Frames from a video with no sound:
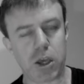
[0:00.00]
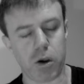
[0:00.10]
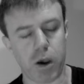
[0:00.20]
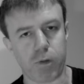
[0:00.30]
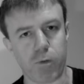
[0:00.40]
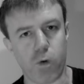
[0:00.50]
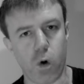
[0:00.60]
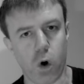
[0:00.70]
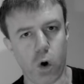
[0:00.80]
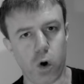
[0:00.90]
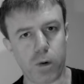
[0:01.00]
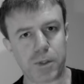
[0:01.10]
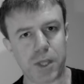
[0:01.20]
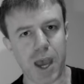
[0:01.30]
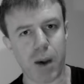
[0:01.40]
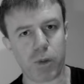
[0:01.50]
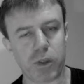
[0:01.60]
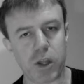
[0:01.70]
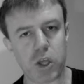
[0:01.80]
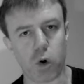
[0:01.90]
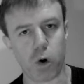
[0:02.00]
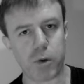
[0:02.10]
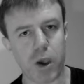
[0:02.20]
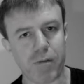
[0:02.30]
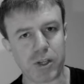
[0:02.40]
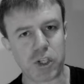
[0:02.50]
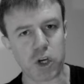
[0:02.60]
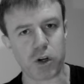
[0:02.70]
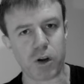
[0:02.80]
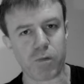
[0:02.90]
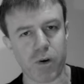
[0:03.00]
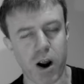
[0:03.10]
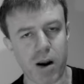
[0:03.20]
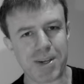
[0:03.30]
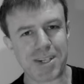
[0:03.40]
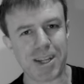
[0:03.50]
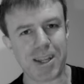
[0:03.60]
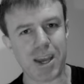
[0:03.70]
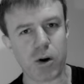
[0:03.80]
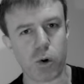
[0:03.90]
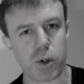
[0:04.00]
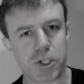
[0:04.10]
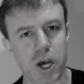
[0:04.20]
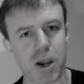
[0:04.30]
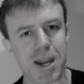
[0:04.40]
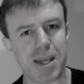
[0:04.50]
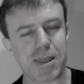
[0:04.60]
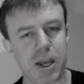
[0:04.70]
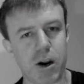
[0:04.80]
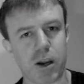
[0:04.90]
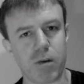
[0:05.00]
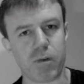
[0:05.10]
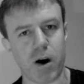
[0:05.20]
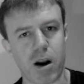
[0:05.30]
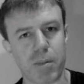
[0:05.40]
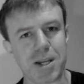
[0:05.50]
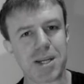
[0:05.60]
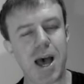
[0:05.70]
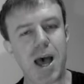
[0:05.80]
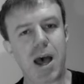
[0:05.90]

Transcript: you have the four orbs there, and within the orb, you have a certain environment in there also, an etheric environment.